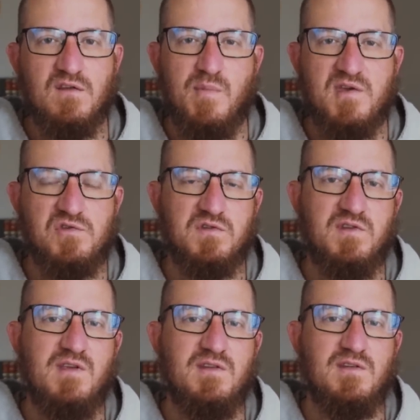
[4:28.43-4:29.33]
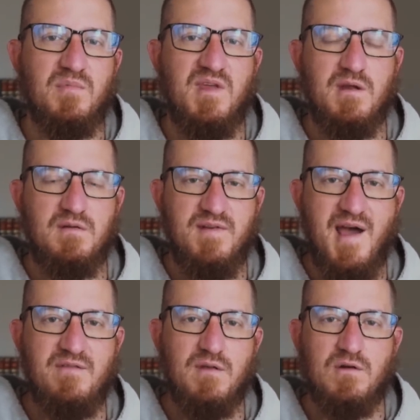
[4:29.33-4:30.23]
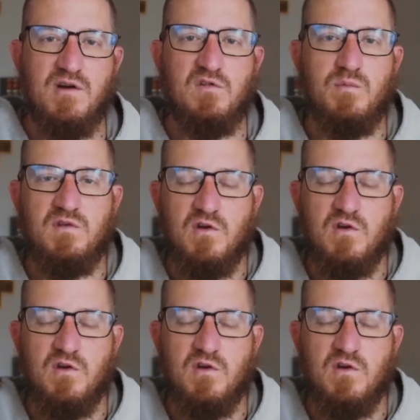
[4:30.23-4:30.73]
the special seasons, I'm thinking of Advent, Christmas,